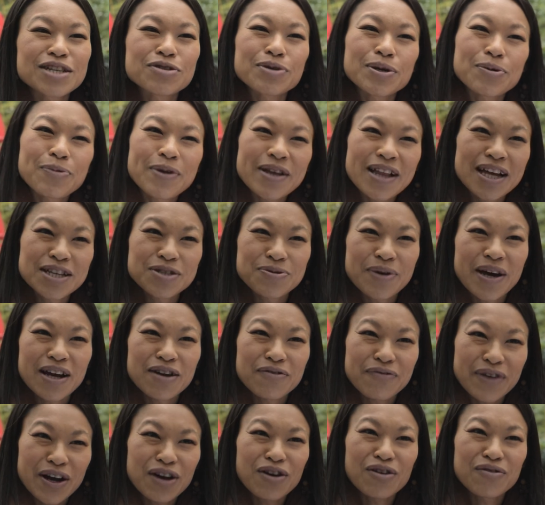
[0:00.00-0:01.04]
we realized we had a
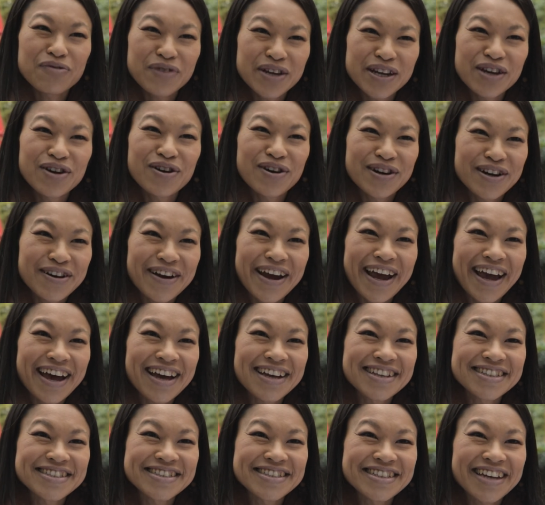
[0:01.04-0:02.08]
viral video on our
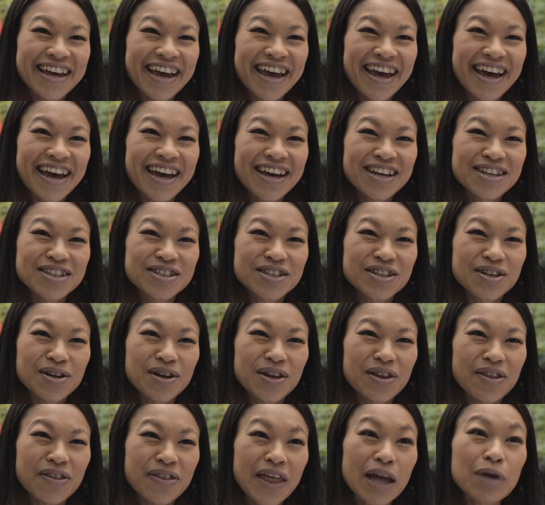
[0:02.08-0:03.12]
hands. And
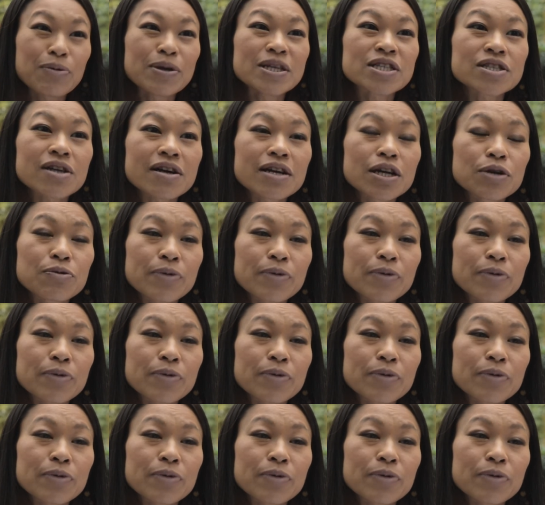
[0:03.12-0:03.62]
then we started